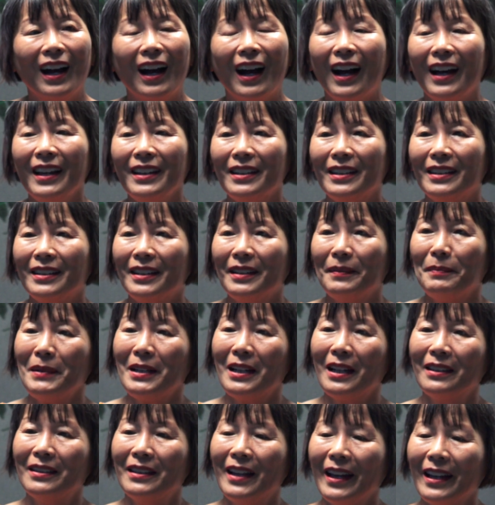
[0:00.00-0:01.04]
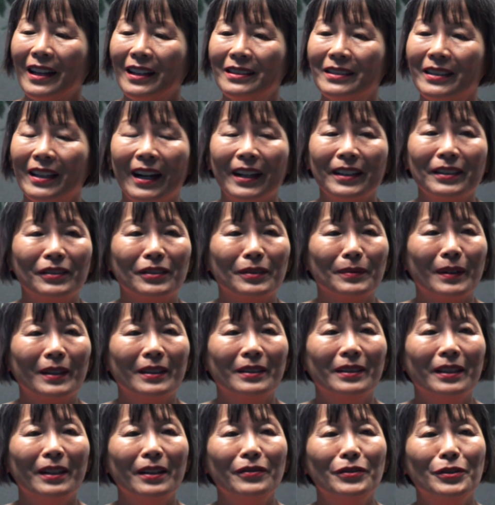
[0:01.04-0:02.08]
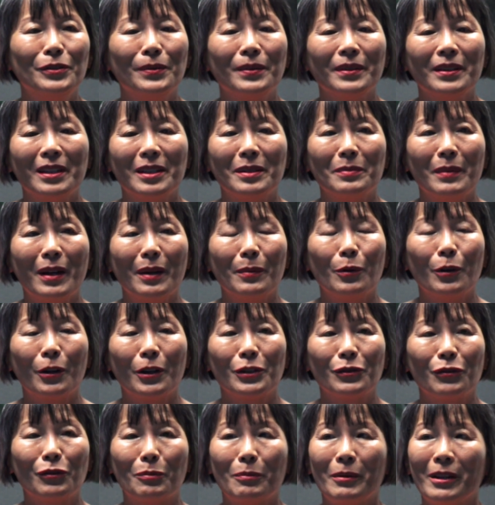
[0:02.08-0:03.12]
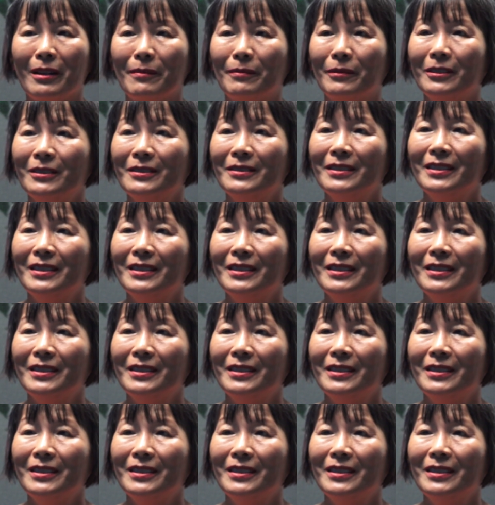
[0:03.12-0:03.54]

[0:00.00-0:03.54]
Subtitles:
I mean, I like a lot of them. I love doing these memoirs for people.